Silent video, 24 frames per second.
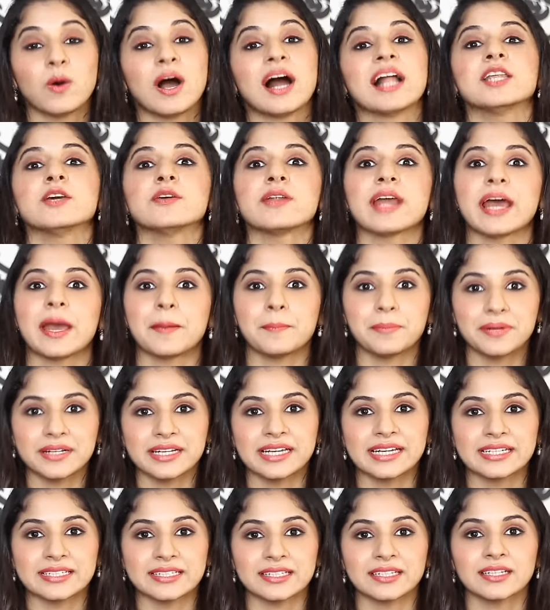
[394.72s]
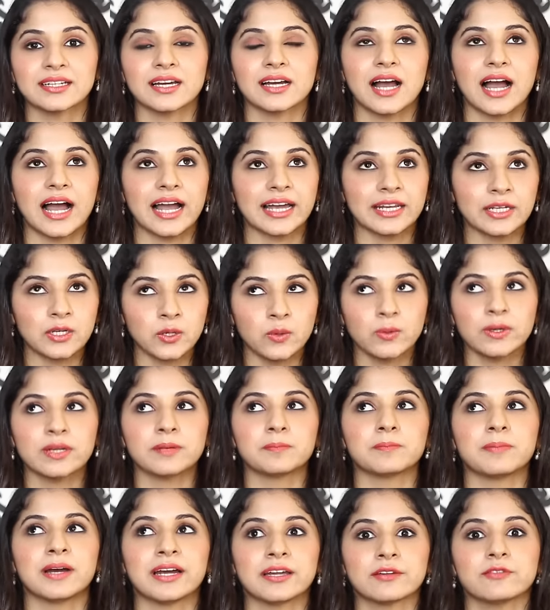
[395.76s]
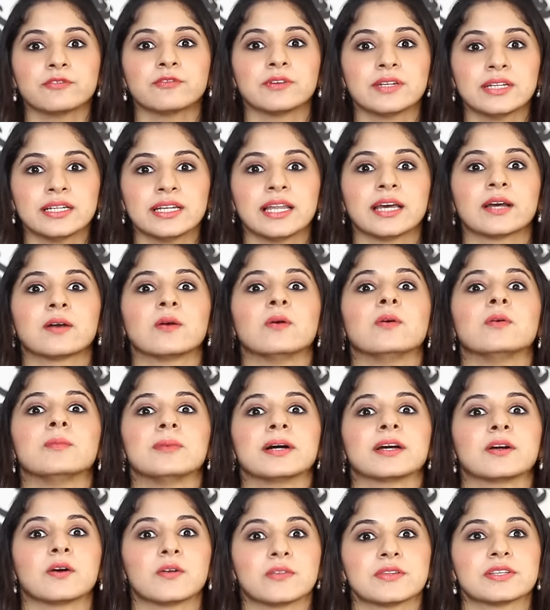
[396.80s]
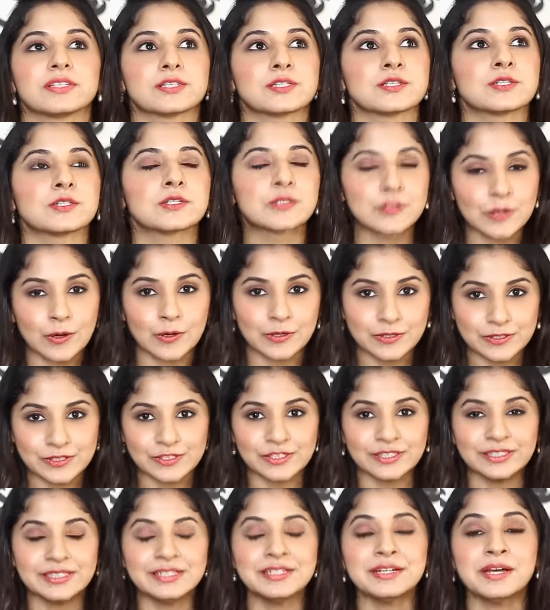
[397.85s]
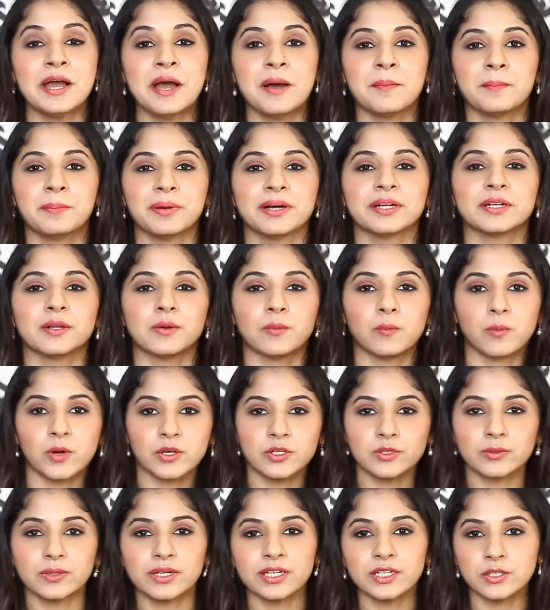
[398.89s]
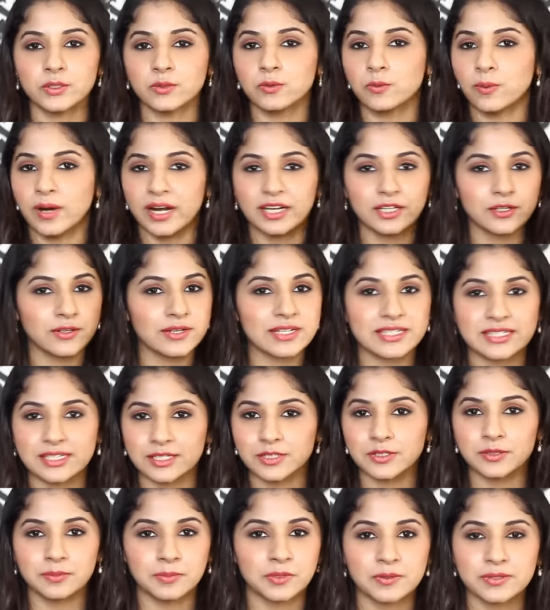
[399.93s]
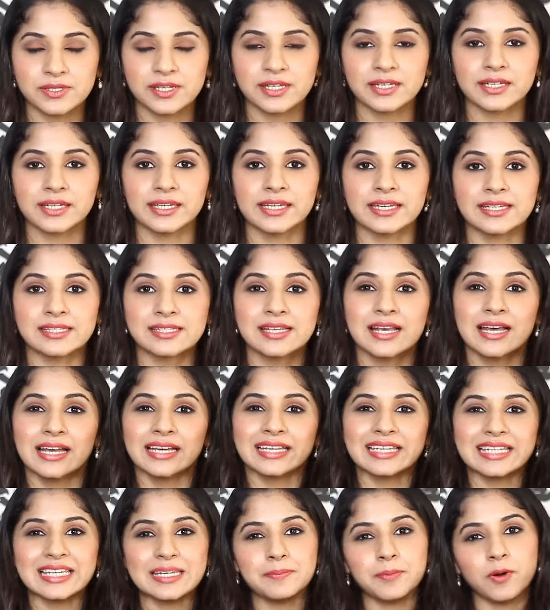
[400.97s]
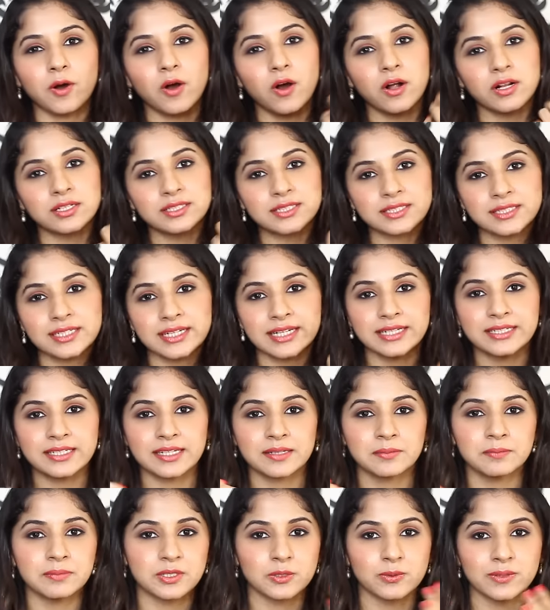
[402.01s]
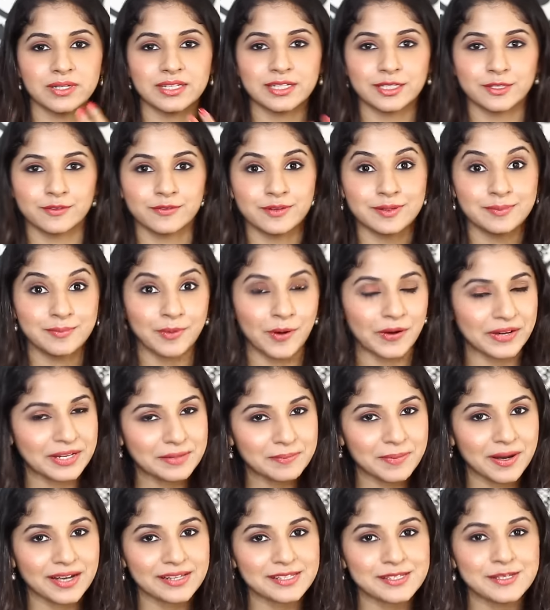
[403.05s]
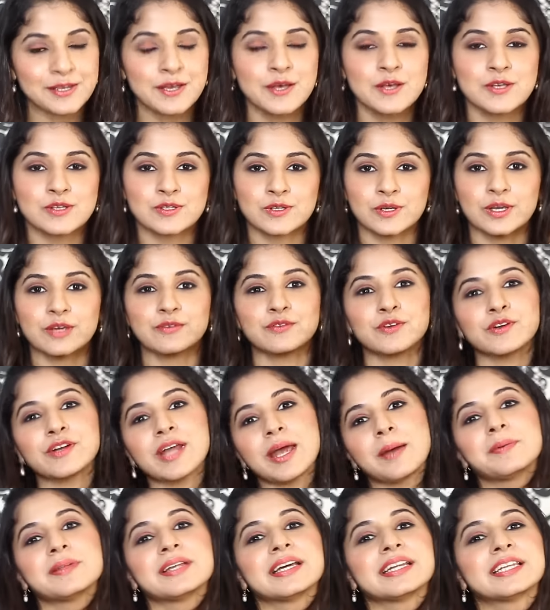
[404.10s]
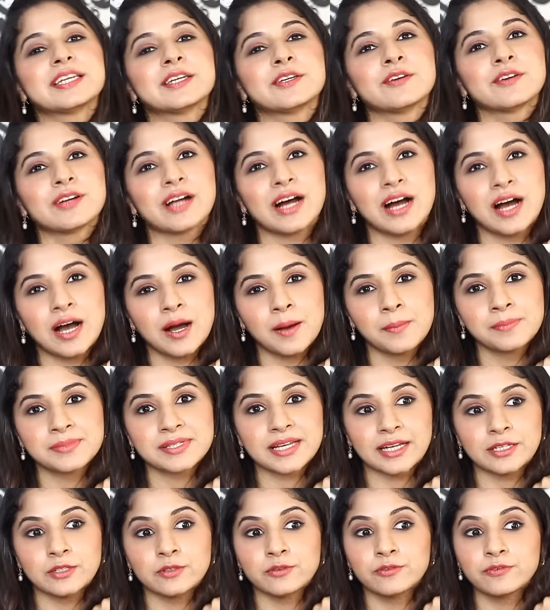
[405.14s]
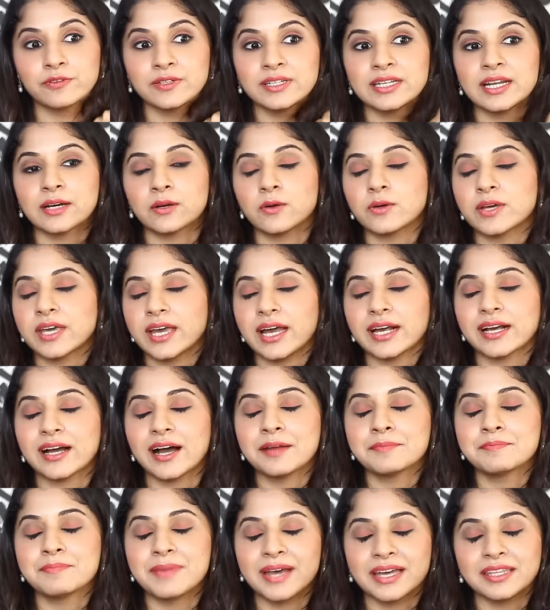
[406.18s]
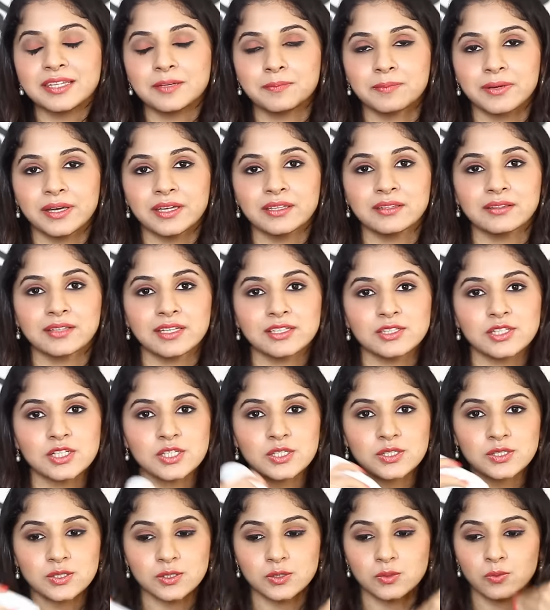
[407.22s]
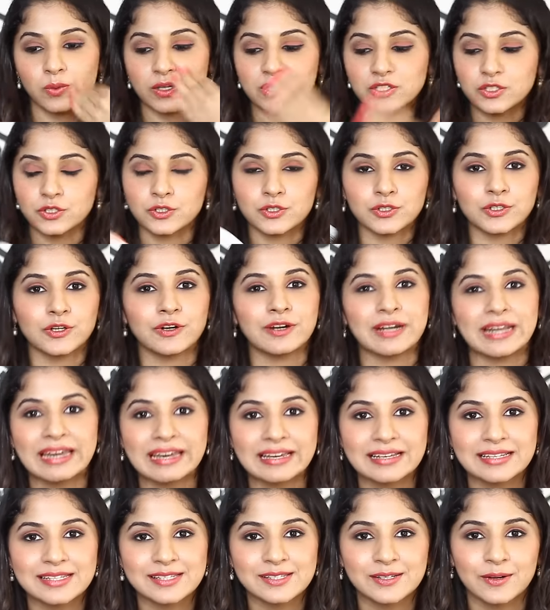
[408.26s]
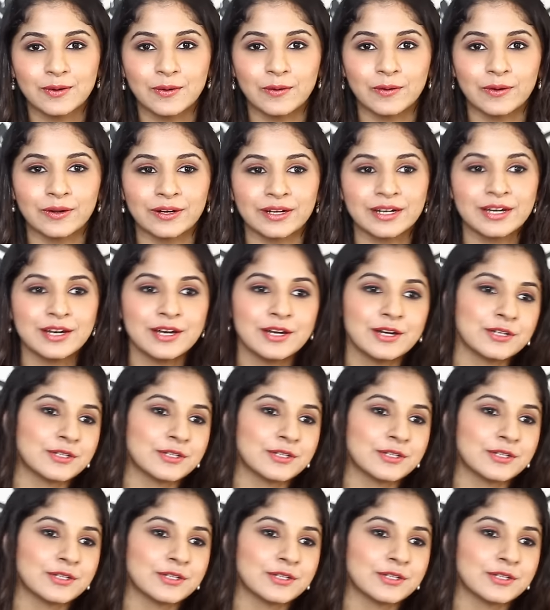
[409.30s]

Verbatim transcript: while you're epilating, I know it might feel like, oh my god, this is torture, but what you can do while you're listening to music is keep alternating between different body parts. So if you're epilating your arms and you feel like, okay, I can't bear the pain, then just switch to your legs or